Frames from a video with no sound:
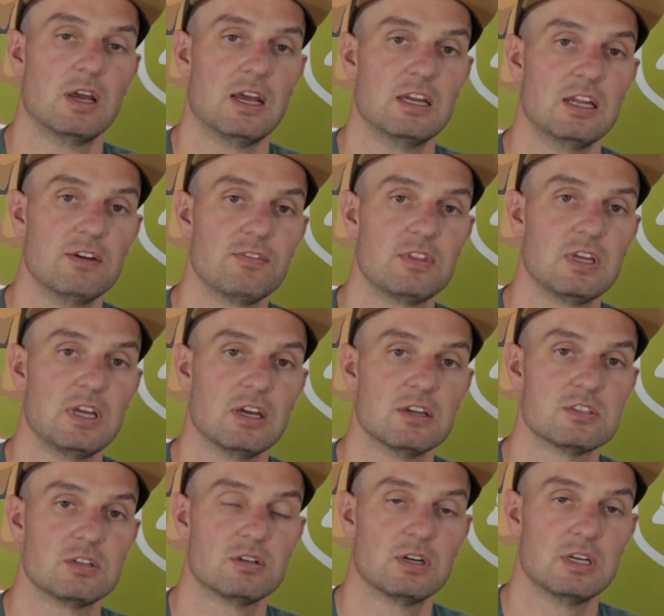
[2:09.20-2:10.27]
And if the
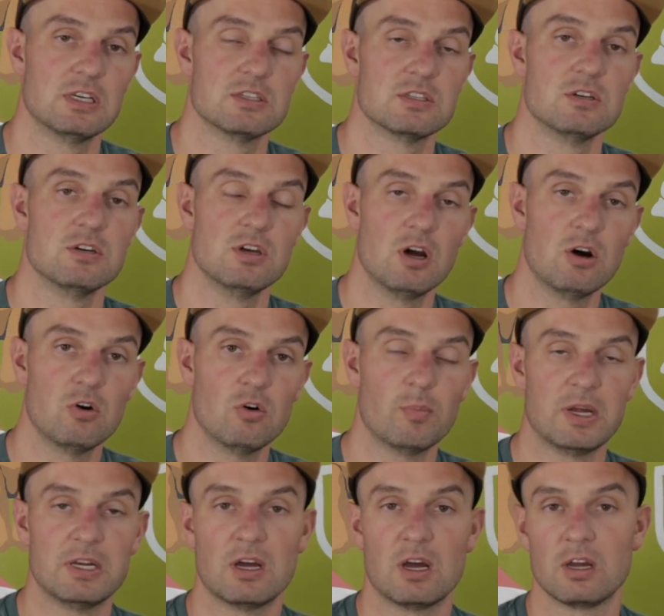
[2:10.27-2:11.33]
answer is no,
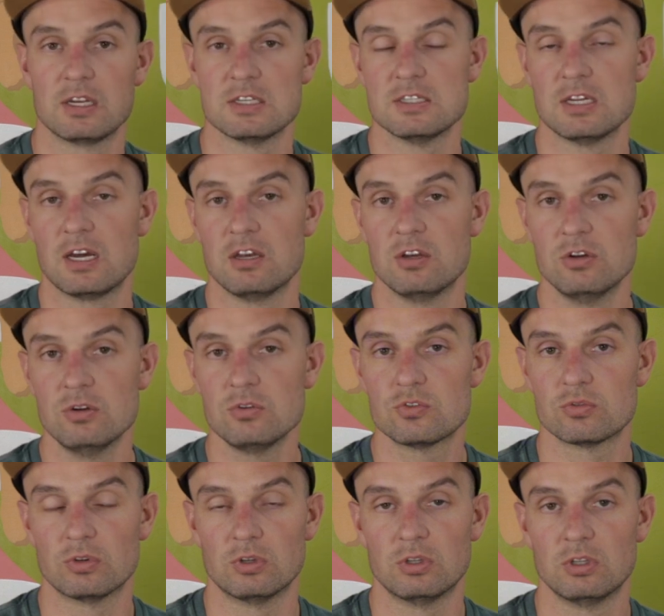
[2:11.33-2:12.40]
my dog is not
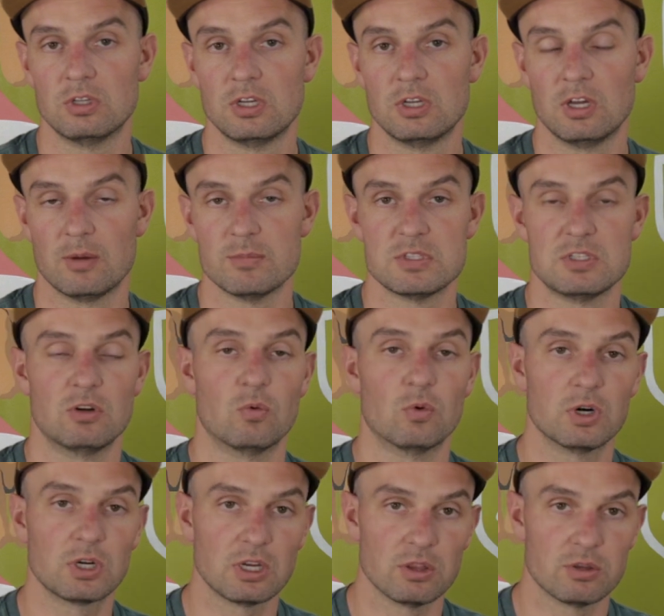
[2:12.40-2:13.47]
neutral, I'm still
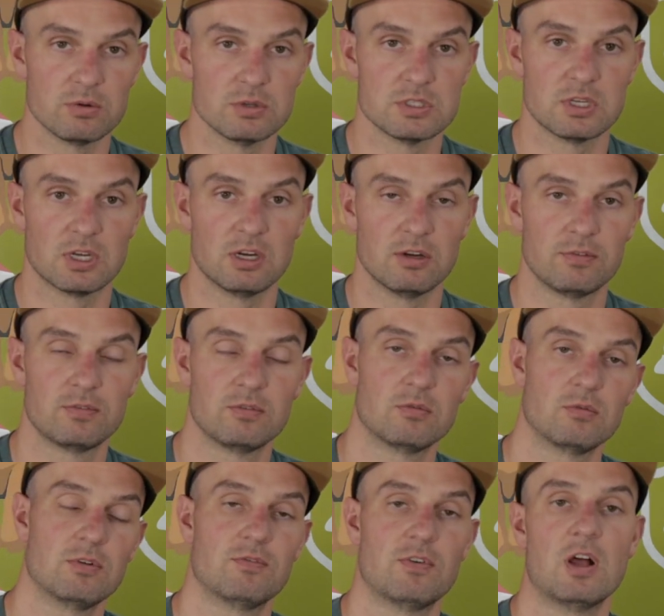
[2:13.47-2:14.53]
working through stuff,
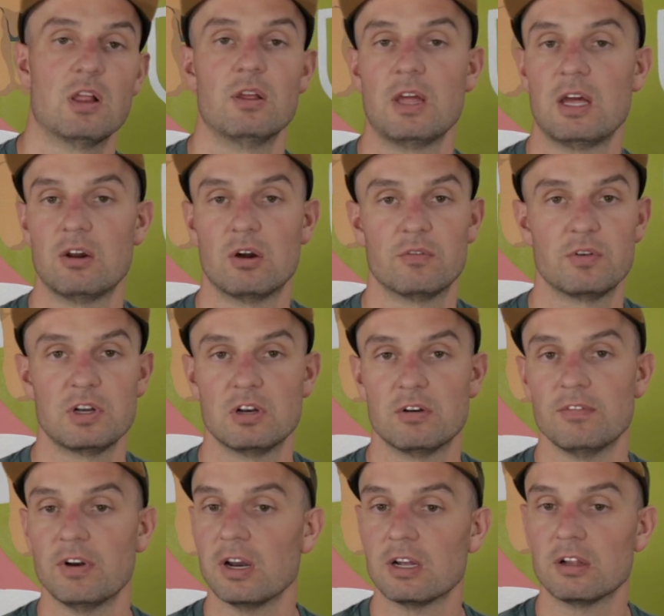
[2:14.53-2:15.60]
we follow that over here
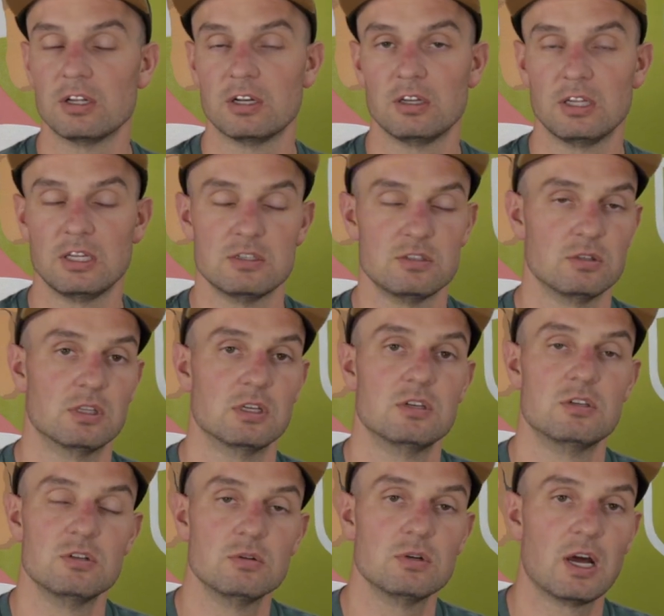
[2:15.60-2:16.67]
very clearly to the
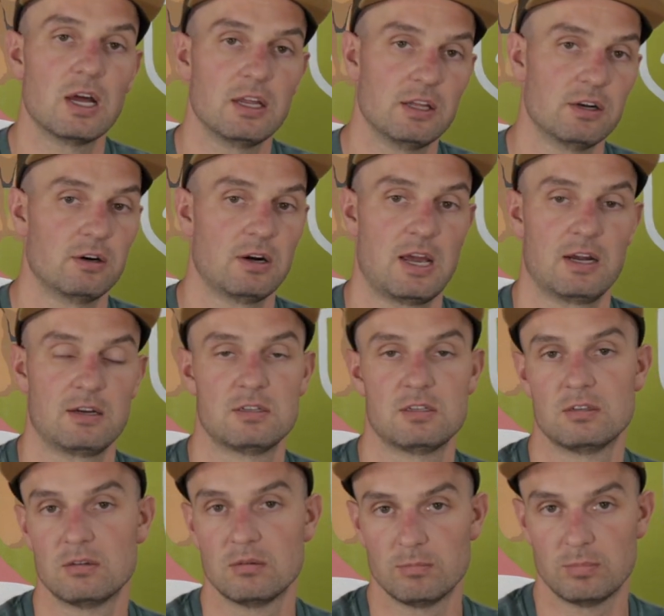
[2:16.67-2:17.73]
do not
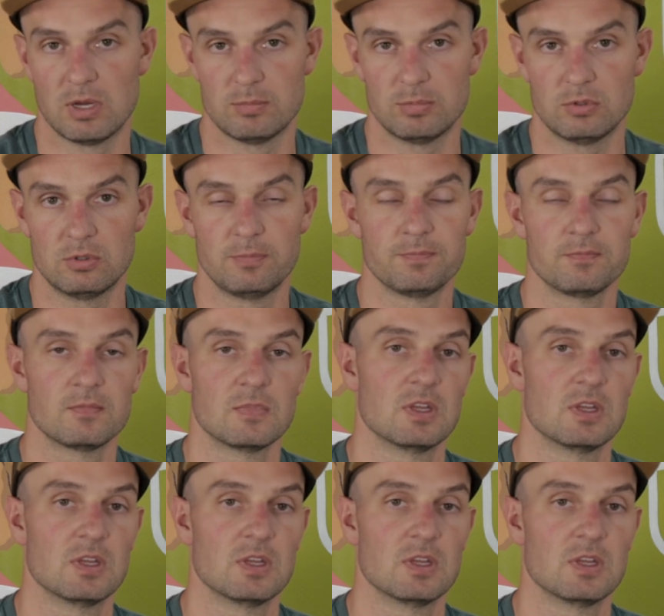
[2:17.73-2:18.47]
interact bubble.